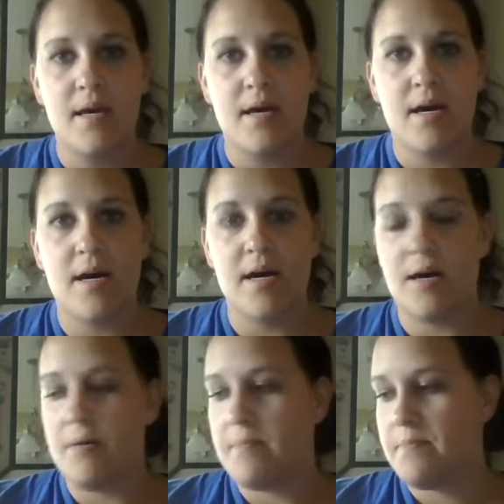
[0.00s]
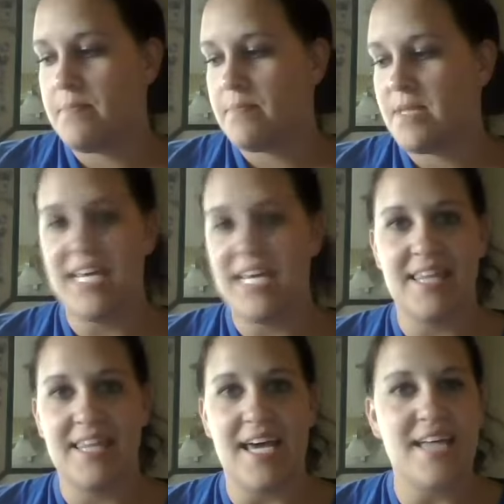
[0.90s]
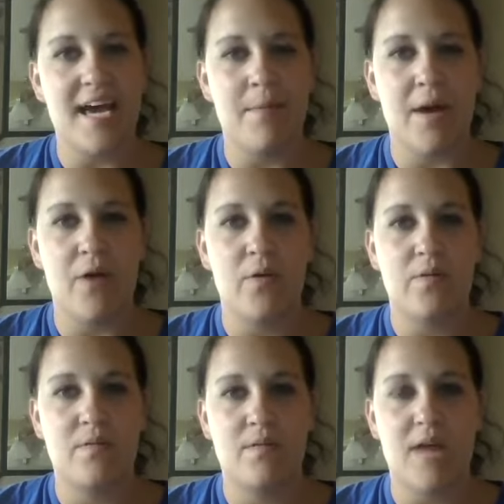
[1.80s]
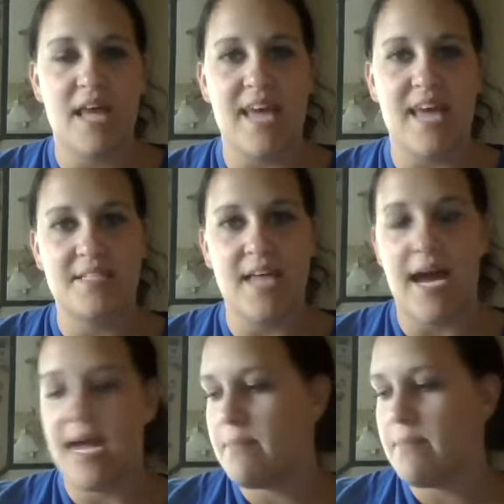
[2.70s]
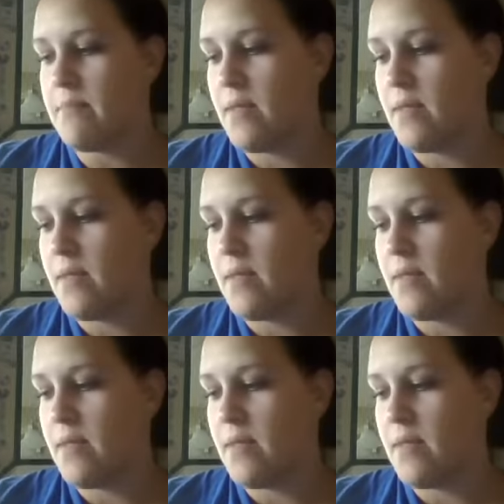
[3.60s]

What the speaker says: and taking that time out at that time